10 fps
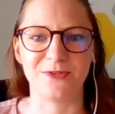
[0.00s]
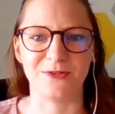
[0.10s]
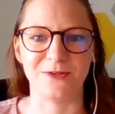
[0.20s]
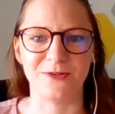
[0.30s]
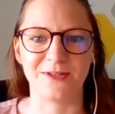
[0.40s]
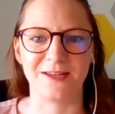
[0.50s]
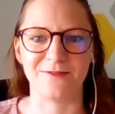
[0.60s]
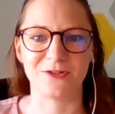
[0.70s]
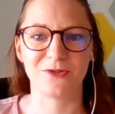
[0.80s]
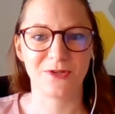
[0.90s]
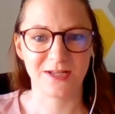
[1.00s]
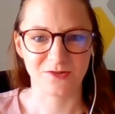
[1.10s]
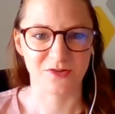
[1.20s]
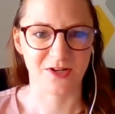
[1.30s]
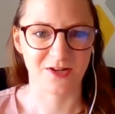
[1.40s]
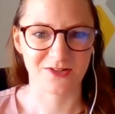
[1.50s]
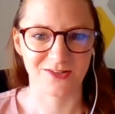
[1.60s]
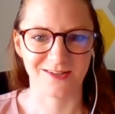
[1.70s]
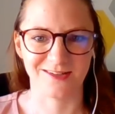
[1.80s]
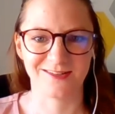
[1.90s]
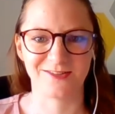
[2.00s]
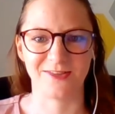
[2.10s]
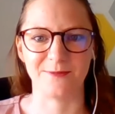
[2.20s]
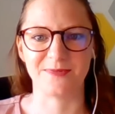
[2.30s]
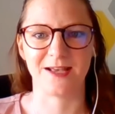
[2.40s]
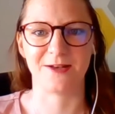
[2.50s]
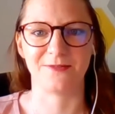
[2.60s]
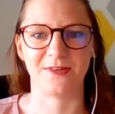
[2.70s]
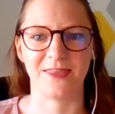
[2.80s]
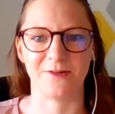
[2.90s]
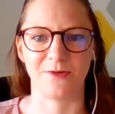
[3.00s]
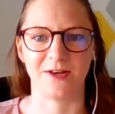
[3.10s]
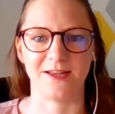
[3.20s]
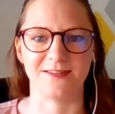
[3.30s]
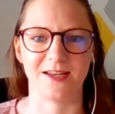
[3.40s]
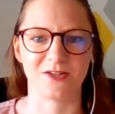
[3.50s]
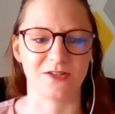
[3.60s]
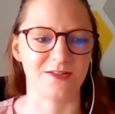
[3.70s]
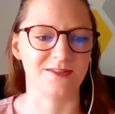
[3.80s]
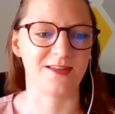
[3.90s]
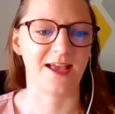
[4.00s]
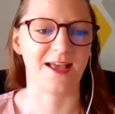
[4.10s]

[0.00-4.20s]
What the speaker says: to give a short introduction to themselves and their organisations